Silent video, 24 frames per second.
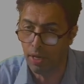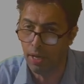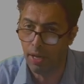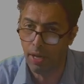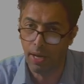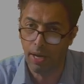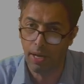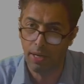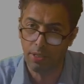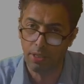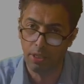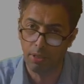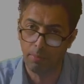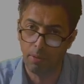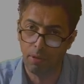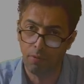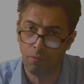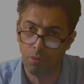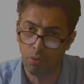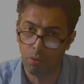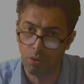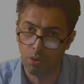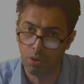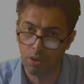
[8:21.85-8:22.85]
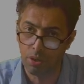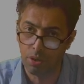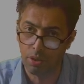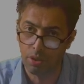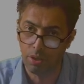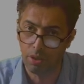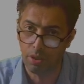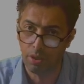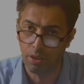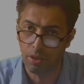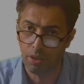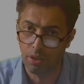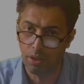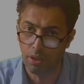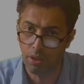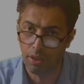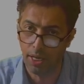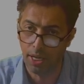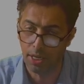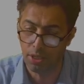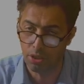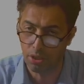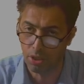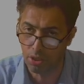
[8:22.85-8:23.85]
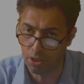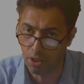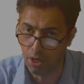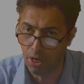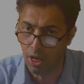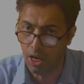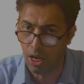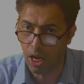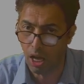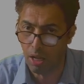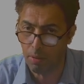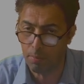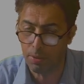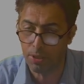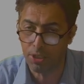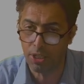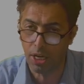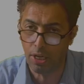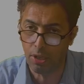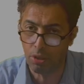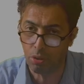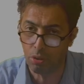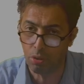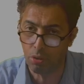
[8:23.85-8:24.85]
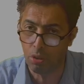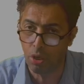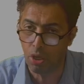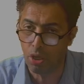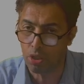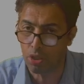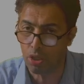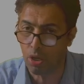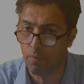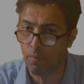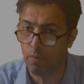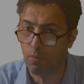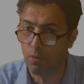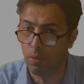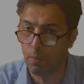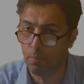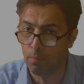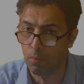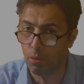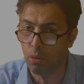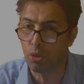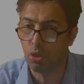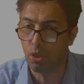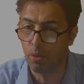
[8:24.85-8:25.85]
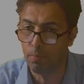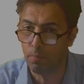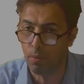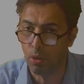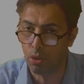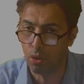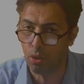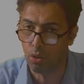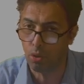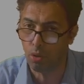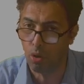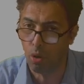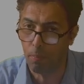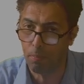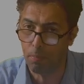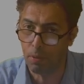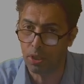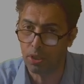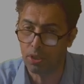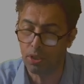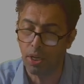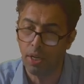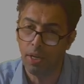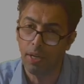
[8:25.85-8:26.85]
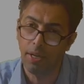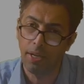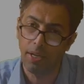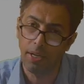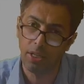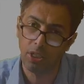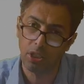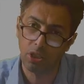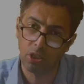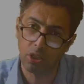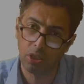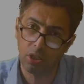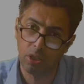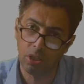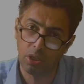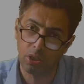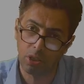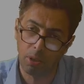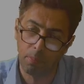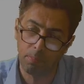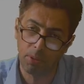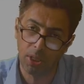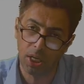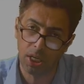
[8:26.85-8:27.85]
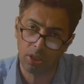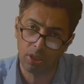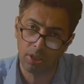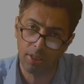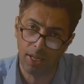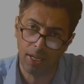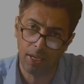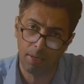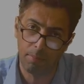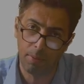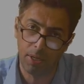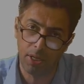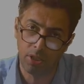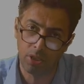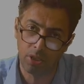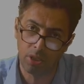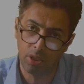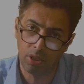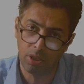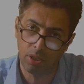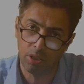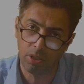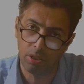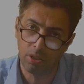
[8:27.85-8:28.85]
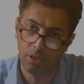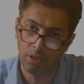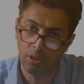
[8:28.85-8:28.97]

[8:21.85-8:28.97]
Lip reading: and in my future lectures, I'll be telling you some of the most important topics in subjects like medicine,